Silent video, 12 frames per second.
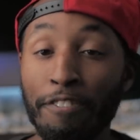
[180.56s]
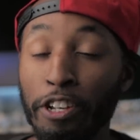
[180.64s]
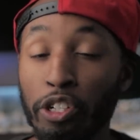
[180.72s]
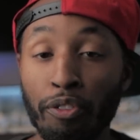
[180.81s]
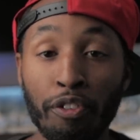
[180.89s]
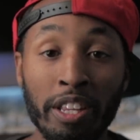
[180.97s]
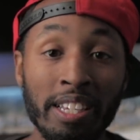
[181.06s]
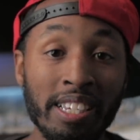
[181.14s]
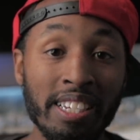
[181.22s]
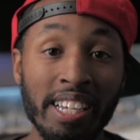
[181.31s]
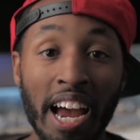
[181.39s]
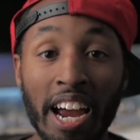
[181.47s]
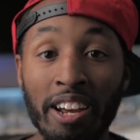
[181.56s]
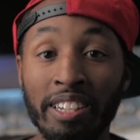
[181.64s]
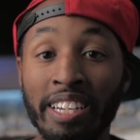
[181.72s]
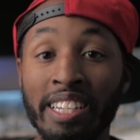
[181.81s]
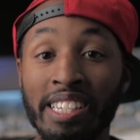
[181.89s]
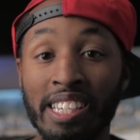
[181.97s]
feature for this entire
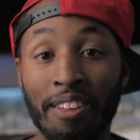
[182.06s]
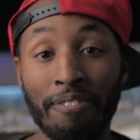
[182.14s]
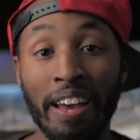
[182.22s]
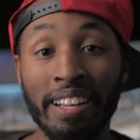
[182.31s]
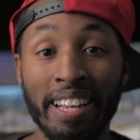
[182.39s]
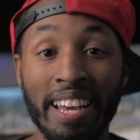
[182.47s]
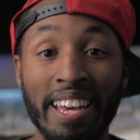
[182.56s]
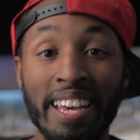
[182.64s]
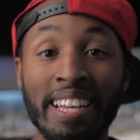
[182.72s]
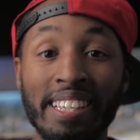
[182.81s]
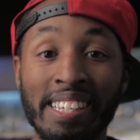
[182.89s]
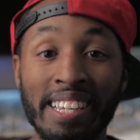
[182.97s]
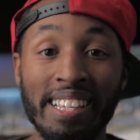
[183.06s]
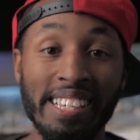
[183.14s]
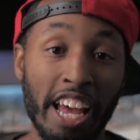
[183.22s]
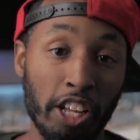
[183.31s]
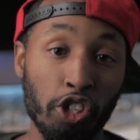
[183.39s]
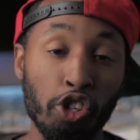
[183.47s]
lens is the fact that it sits
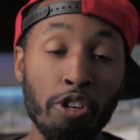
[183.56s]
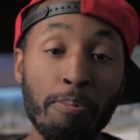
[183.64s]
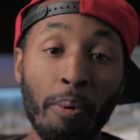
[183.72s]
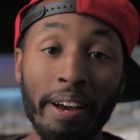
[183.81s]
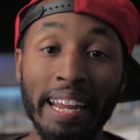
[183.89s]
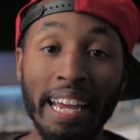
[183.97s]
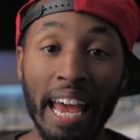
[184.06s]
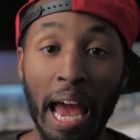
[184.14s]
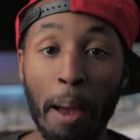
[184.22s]
at two point eight